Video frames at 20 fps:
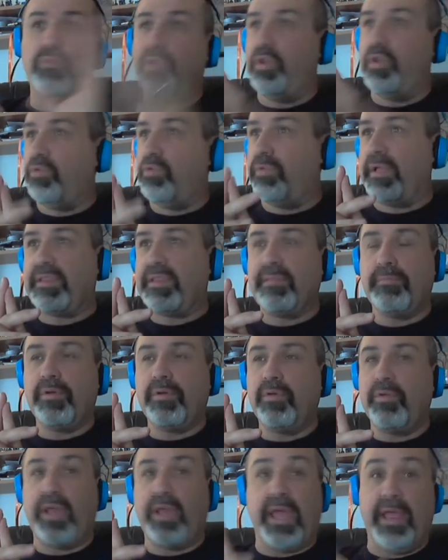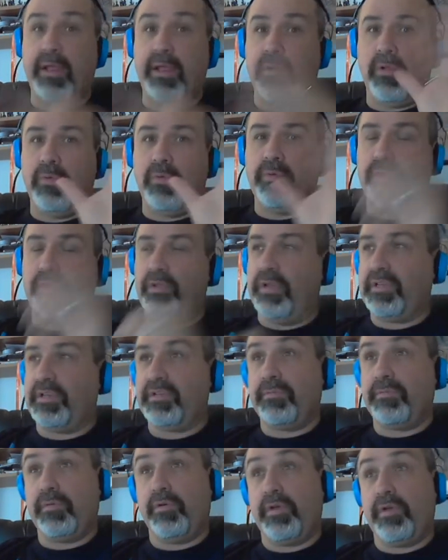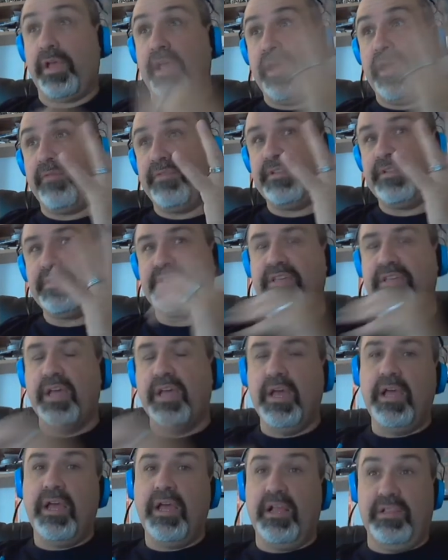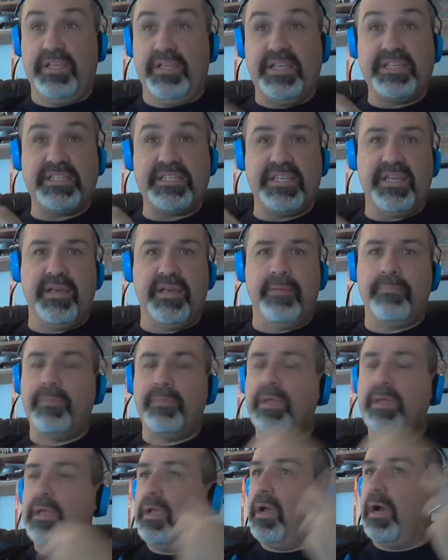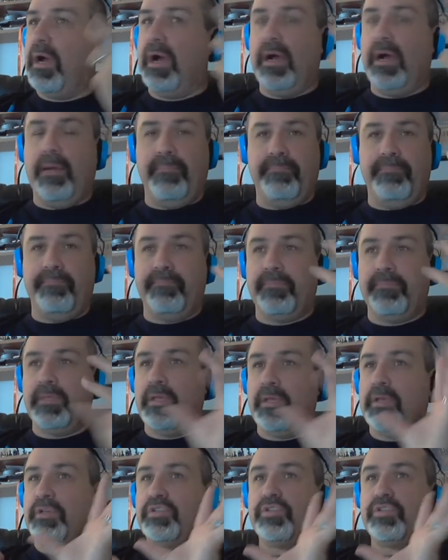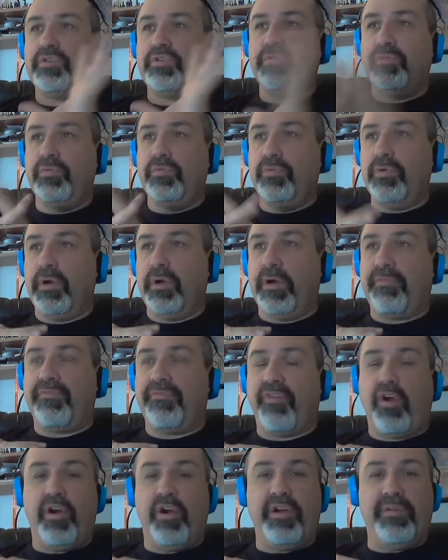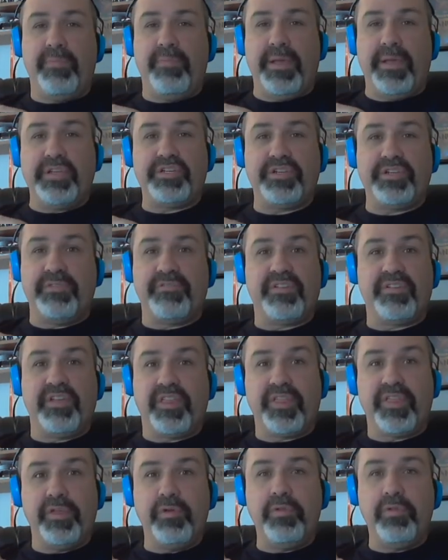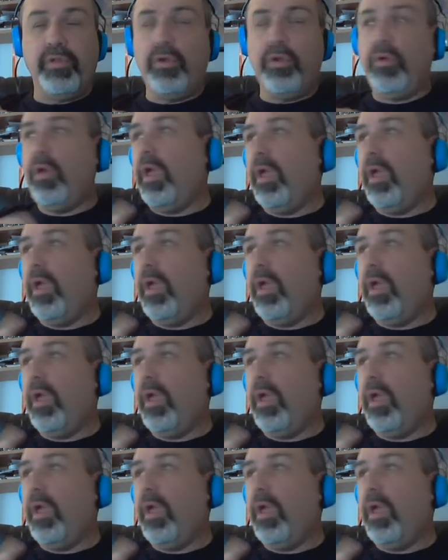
Will you let them go to hell? Will you let them go to heavens, Elysium, um, to a far dimension of Cthulhu?